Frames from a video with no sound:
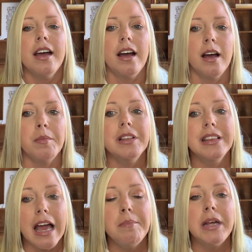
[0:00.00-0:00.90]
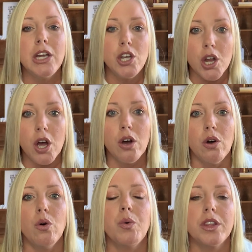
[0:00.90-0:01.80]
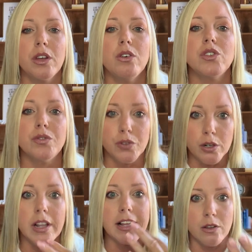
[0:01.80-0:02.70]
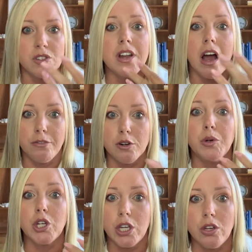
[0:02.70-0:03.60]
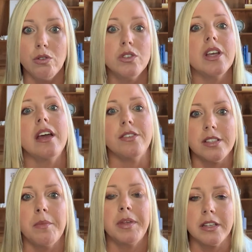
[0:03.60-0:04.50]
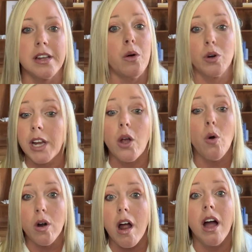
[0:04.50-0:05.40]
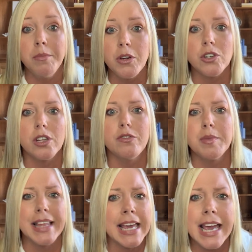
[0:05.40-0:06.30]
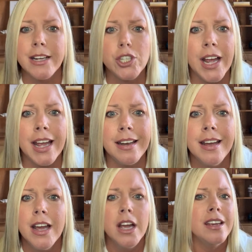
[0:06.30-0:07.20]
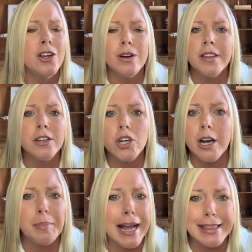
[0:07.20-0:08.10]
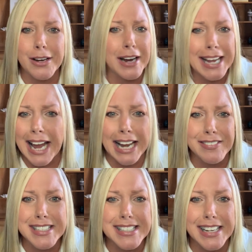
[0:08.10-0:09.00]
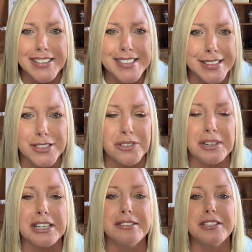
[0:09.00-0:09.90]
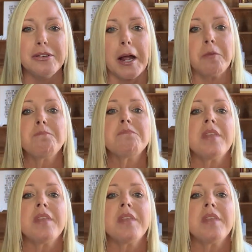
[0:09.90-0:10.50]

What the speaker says: Let me know with those those nonverbal cues if something's not working, or unmute yourself and be like, hey, Jen, you're in the dark back there. I can't even see you, sister. What are you doing?